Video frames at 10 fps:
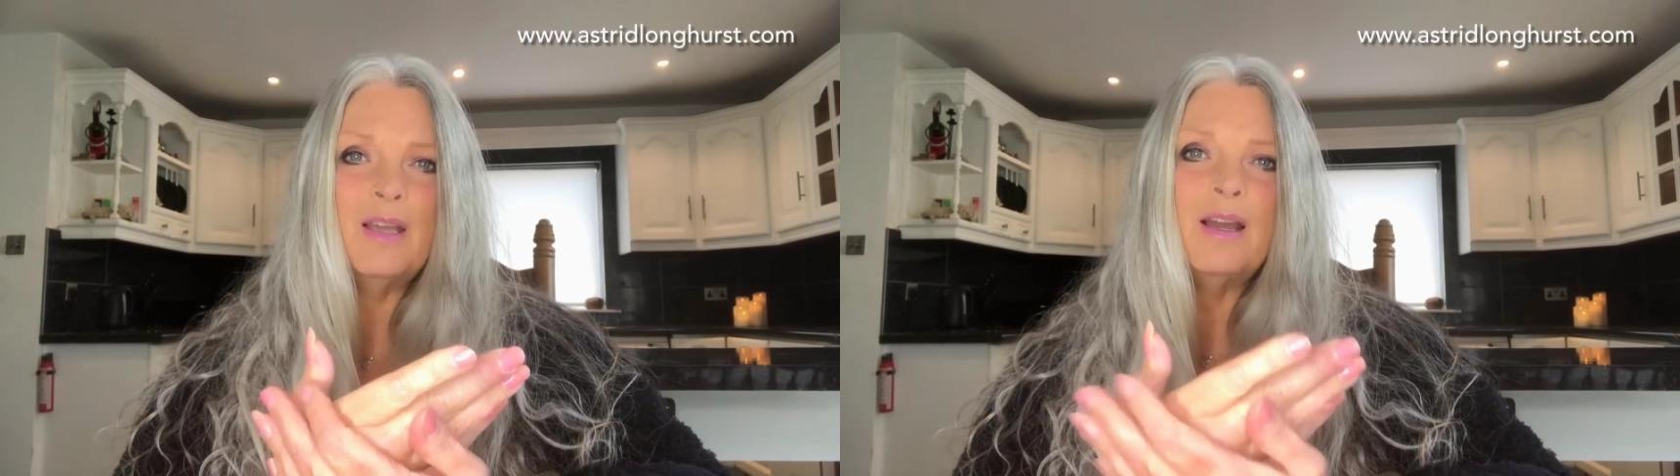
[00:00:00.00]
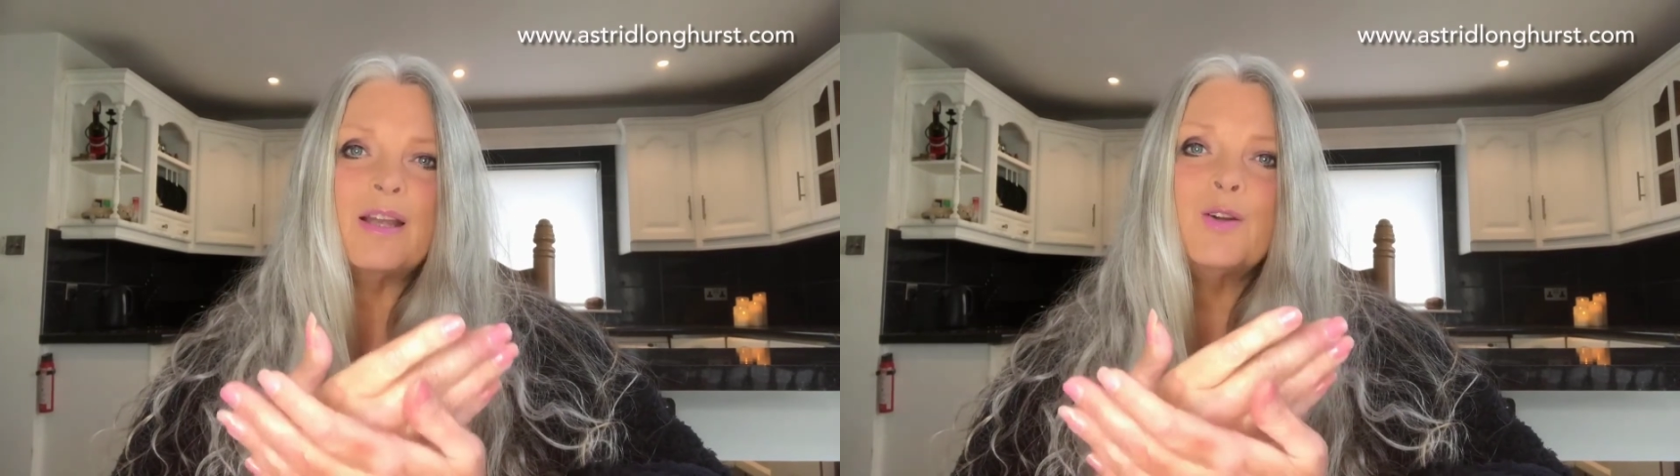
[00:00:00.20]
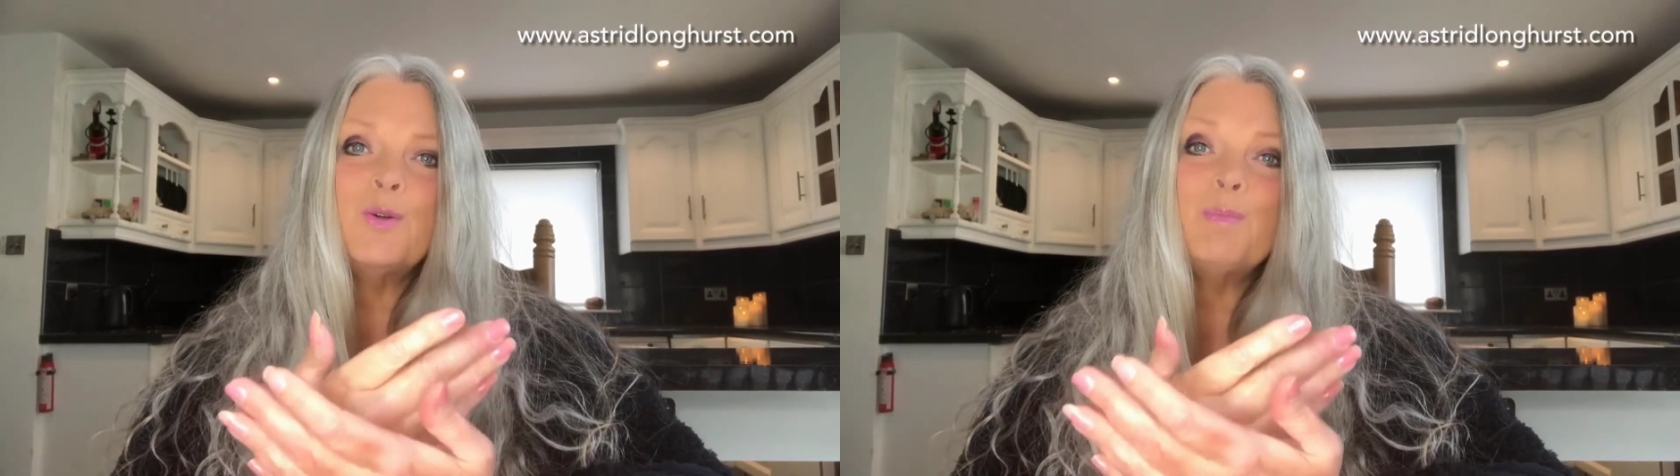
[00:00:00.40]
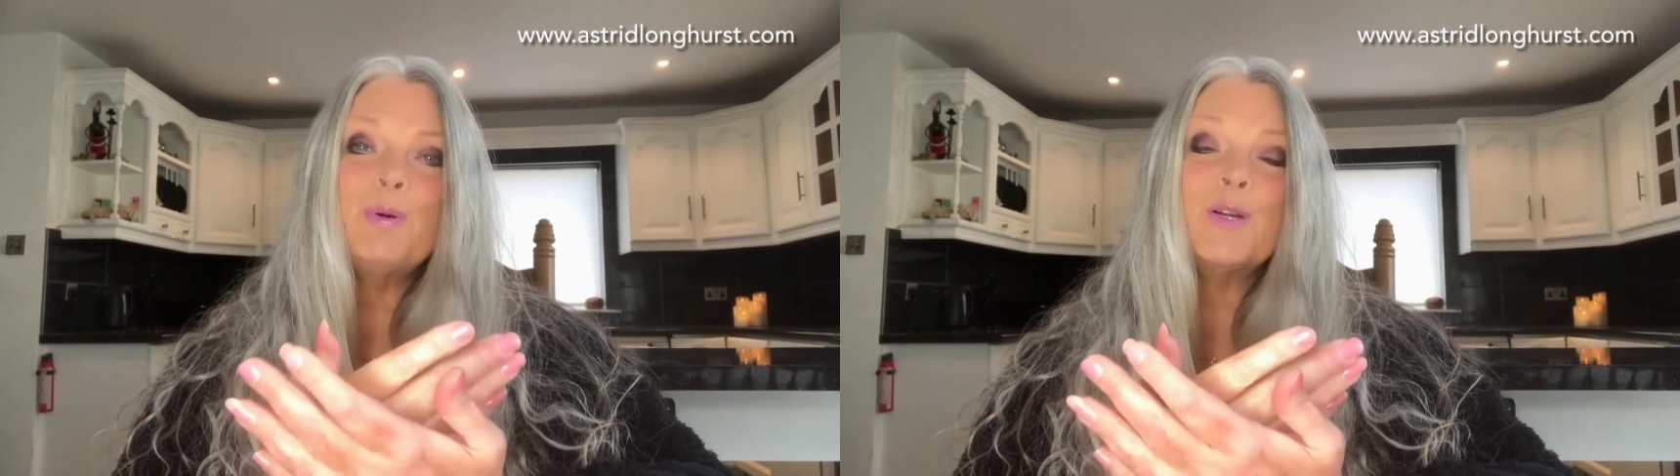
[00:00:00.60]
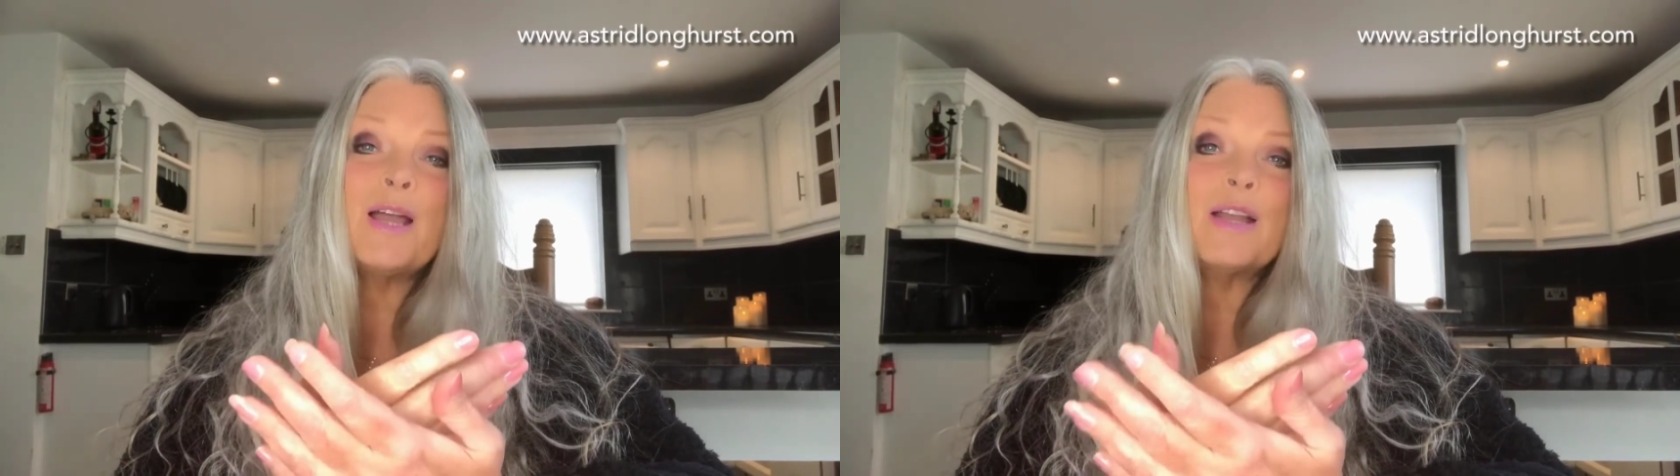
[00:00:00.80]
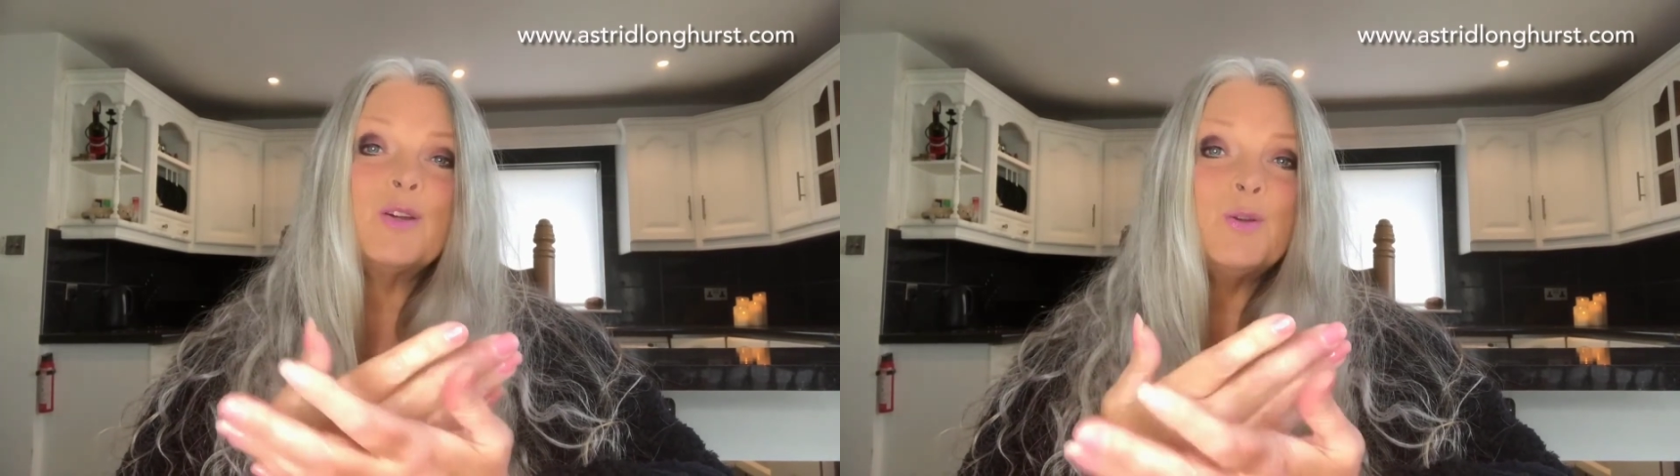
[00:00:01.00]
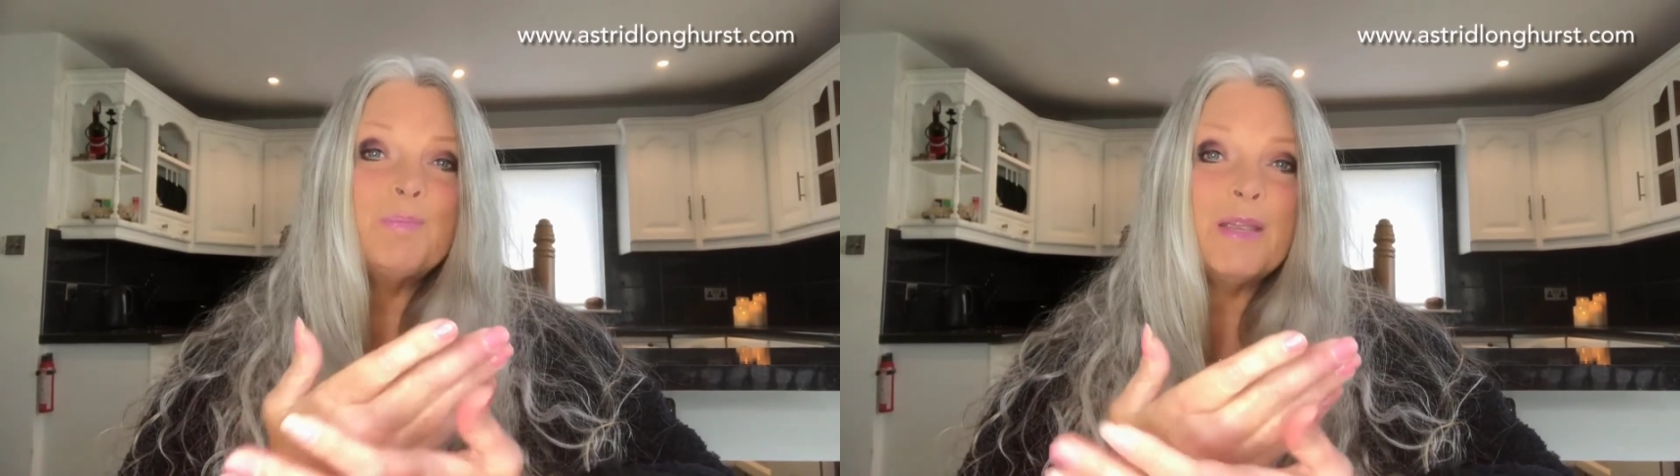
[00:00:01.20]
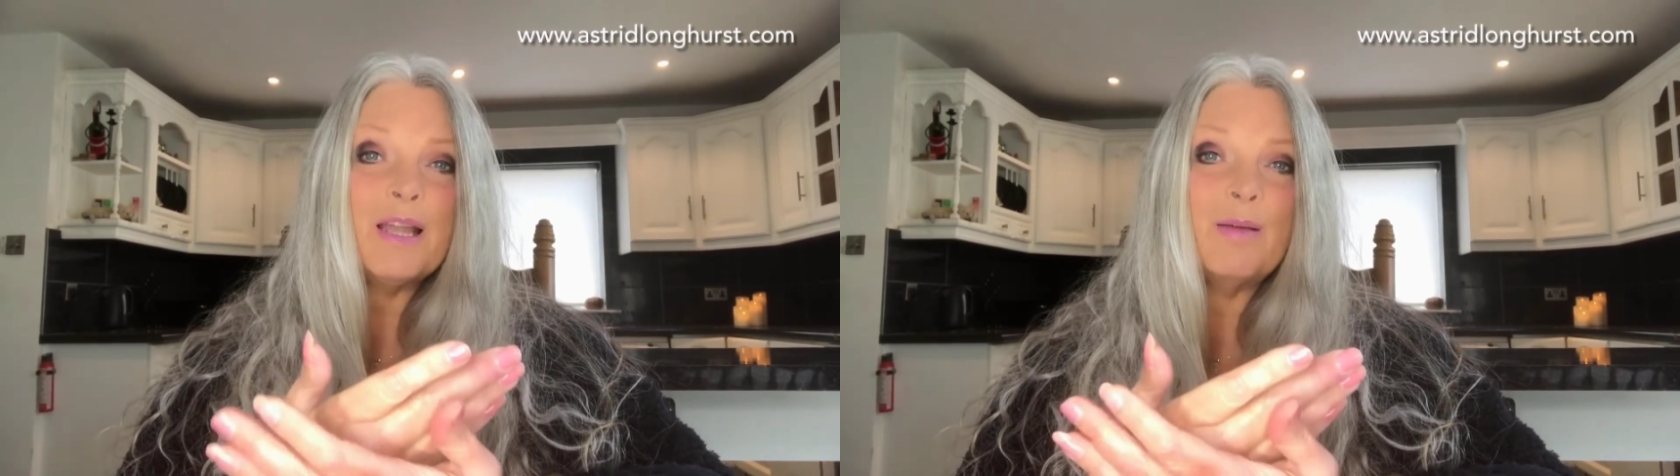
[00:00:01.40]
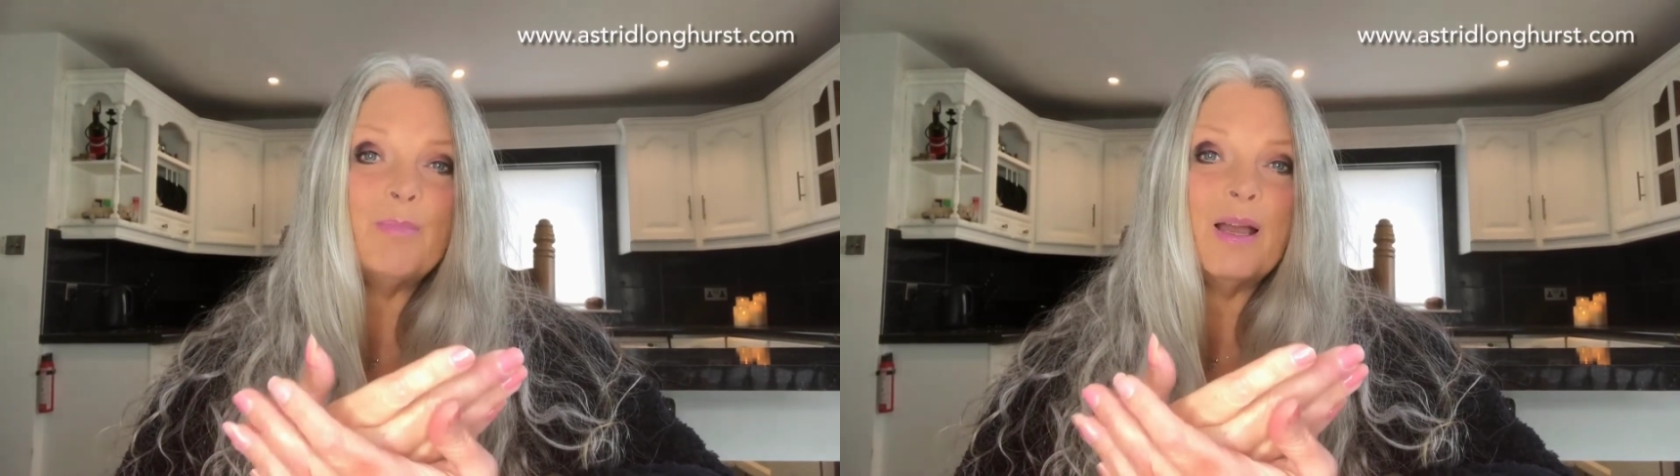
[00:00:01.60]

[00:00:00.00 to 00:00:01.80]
I couldn't pick up